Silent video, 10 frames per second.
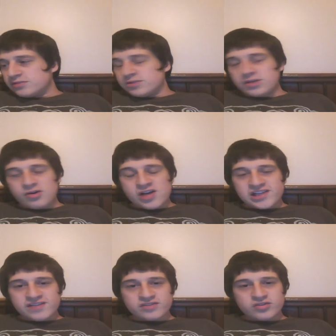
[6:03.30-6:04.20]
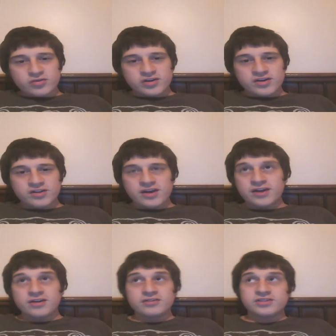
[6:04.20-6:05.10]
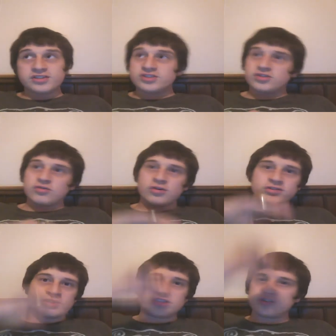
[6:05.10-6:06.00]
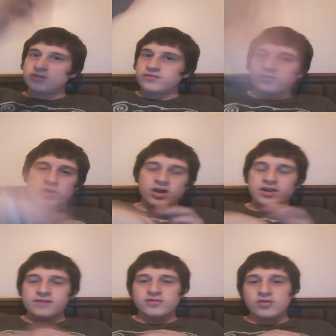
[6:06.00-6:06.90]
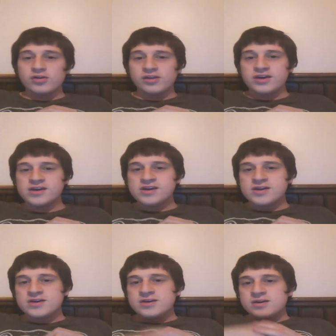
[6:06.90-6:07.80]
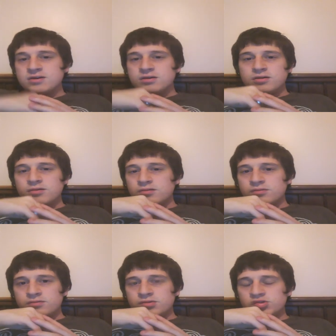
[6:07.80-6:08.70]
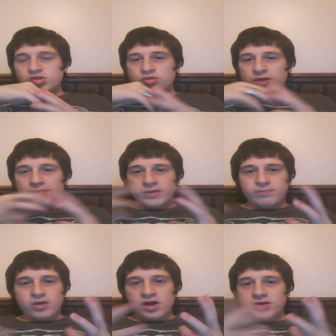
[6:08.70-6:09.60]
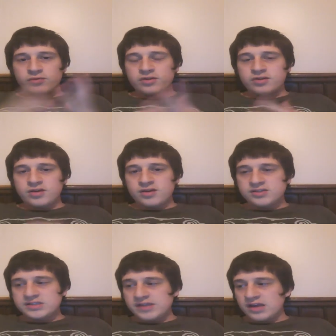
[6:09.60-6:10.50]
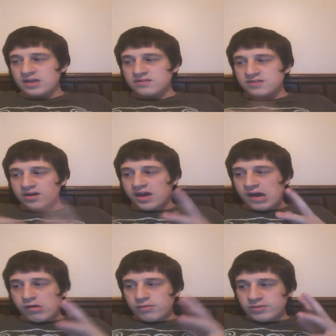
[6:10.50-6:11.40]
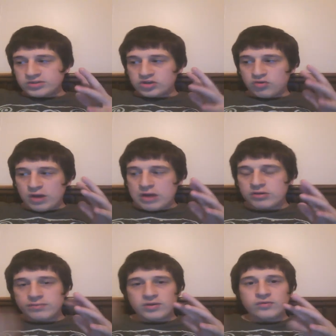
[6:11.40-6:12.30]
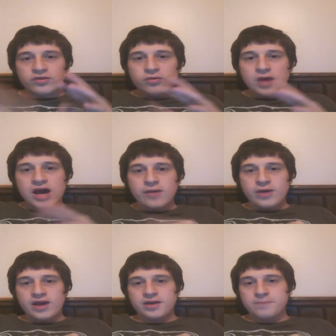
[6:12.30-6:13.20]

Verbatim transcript: you know, I live in North Carolina, just across the street from where I live currently. There's a great big pond where the state had dug out a bunch of ground to build the new highway.